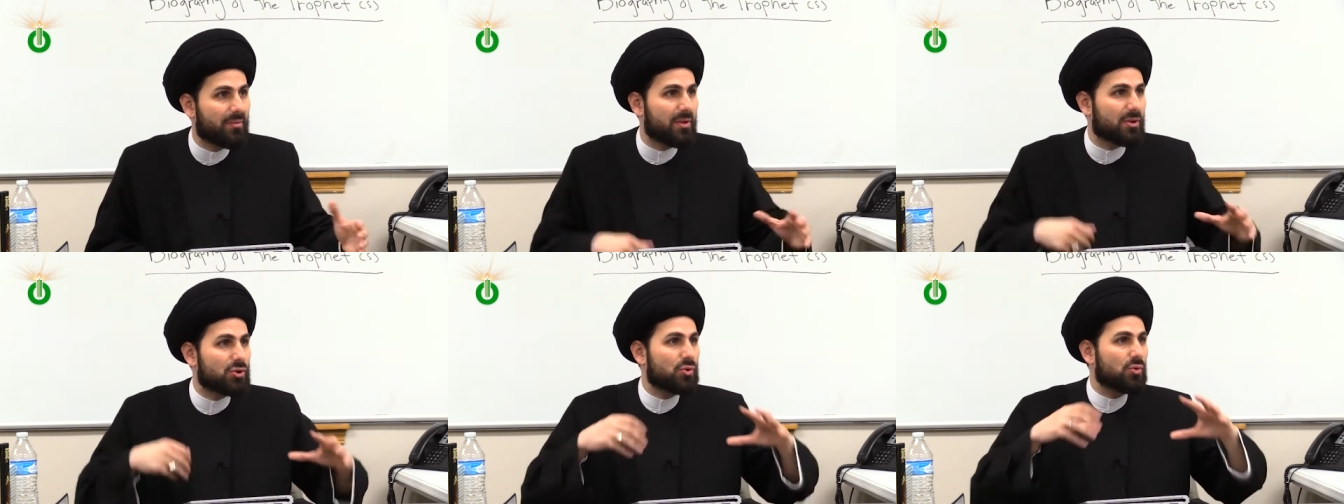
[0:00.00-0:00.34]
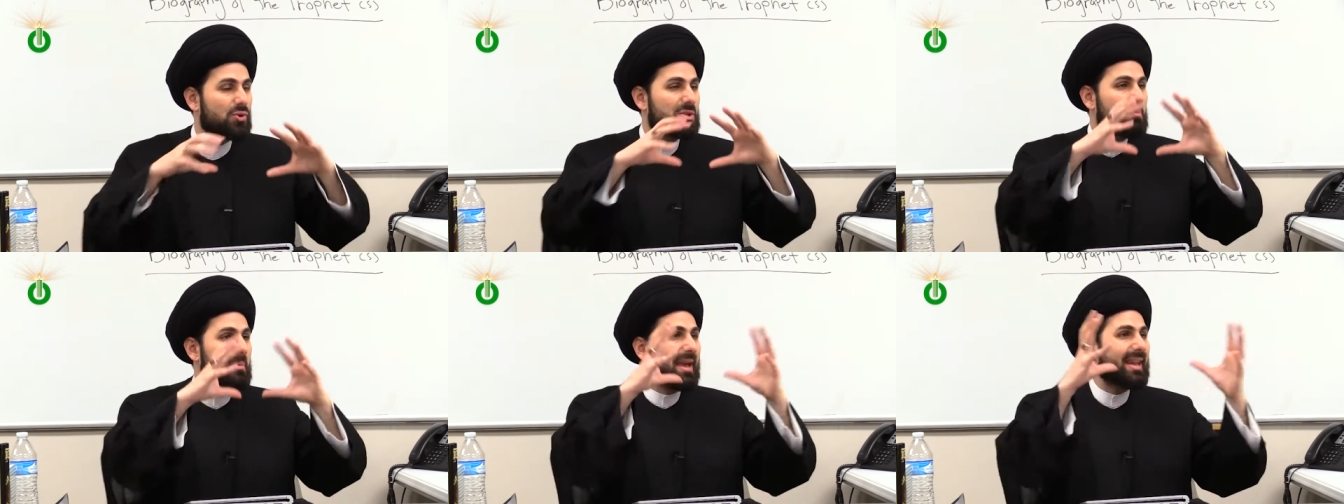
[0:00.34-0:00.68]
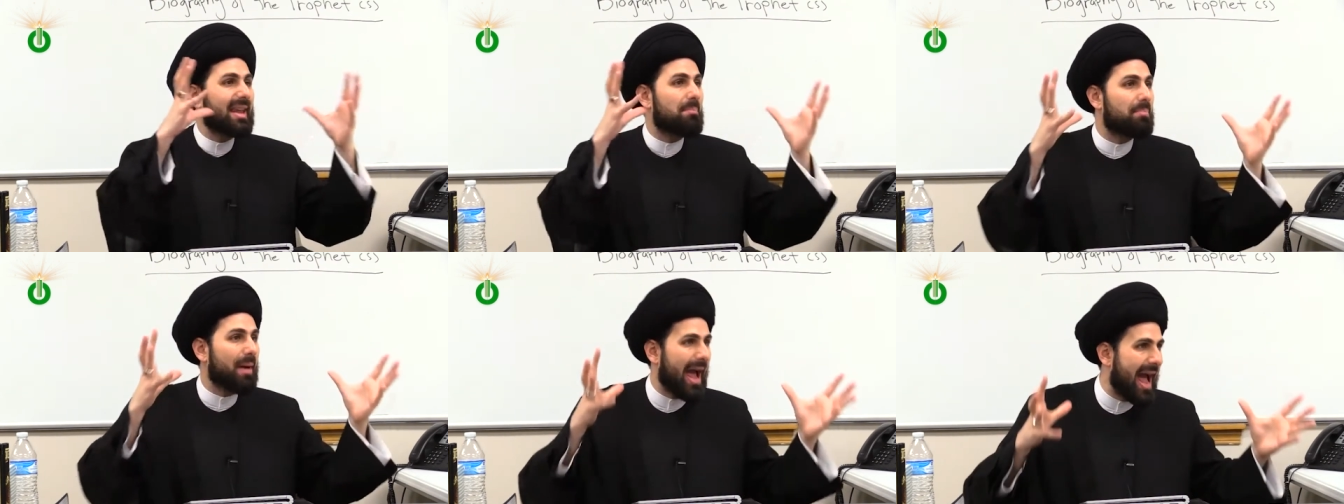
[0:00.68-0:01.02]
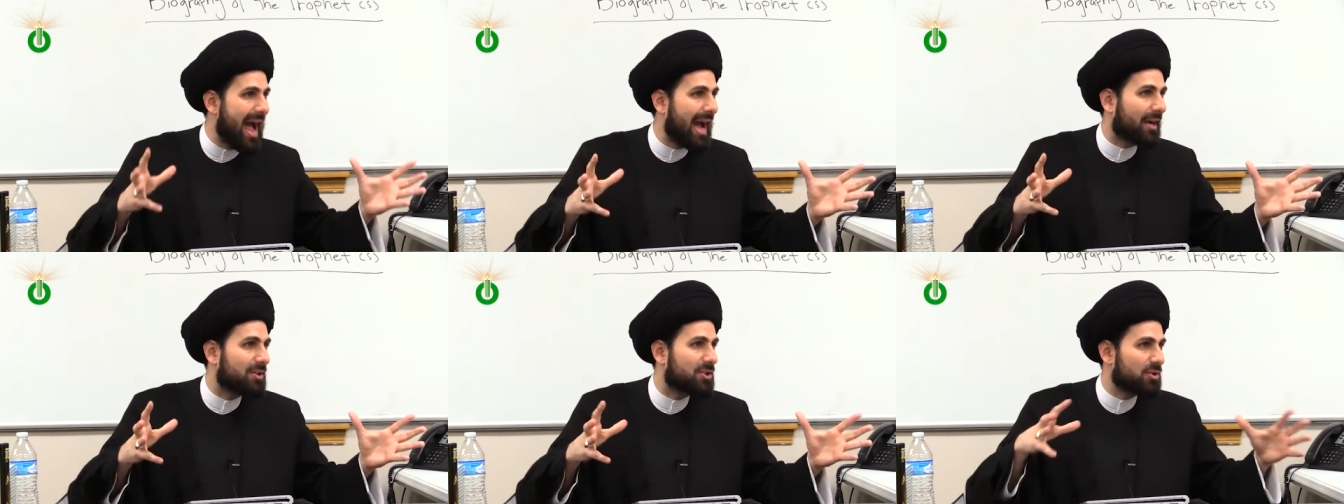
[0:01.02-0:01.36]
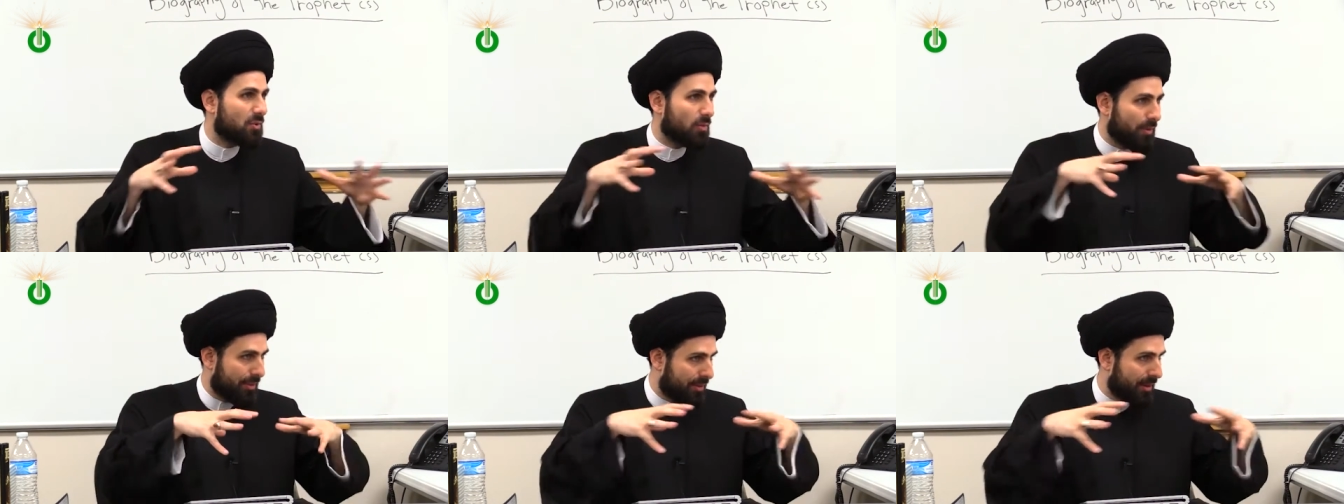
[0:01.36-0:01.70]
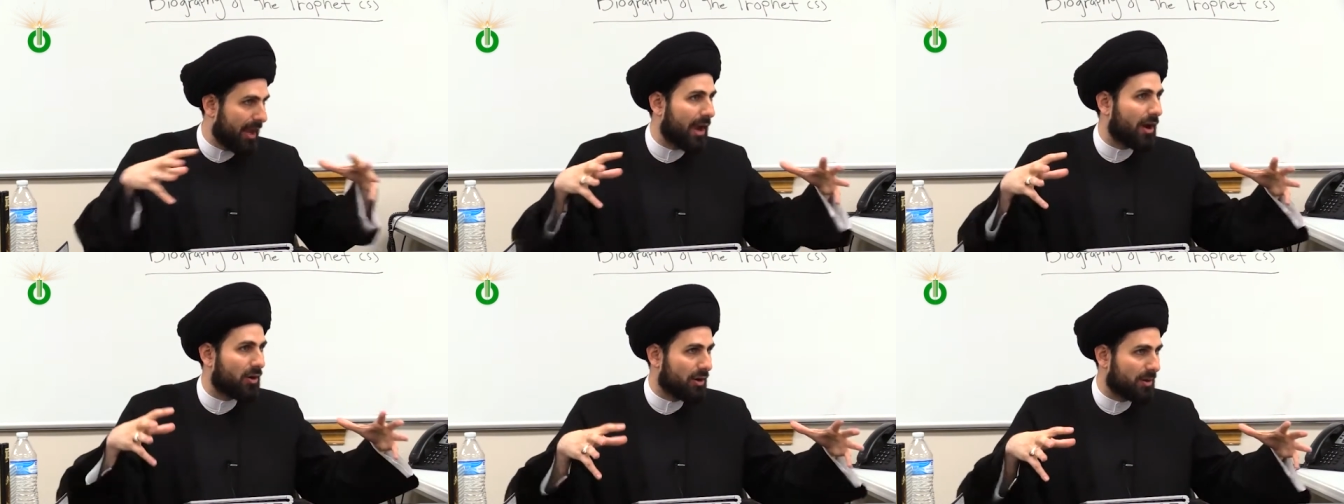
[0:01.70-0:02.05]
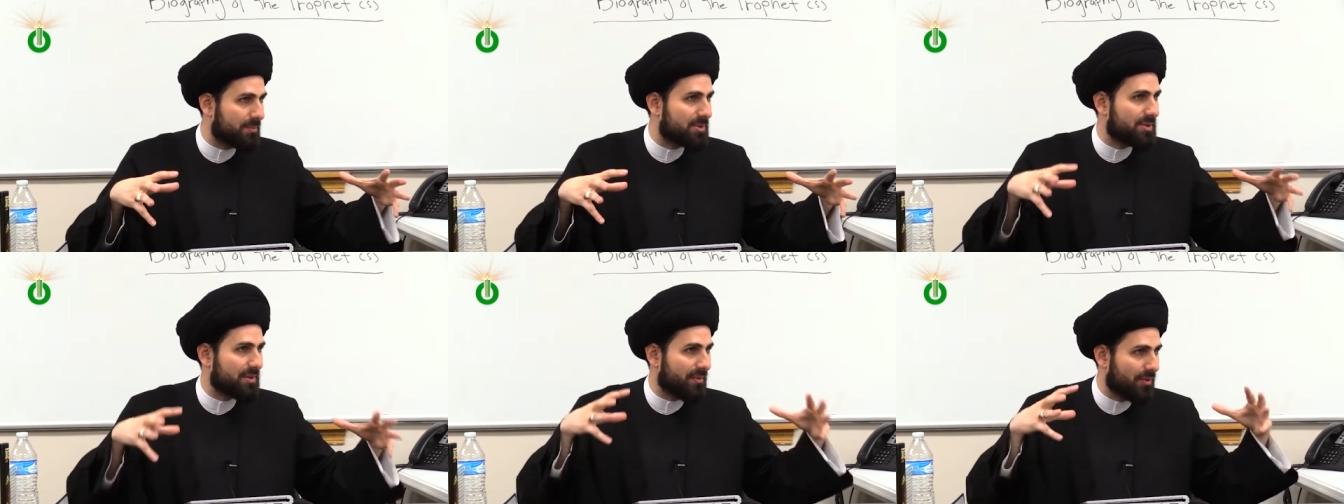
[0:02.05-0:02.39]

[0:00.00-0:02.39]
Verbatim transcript: the Jews made a pact with the Arabs,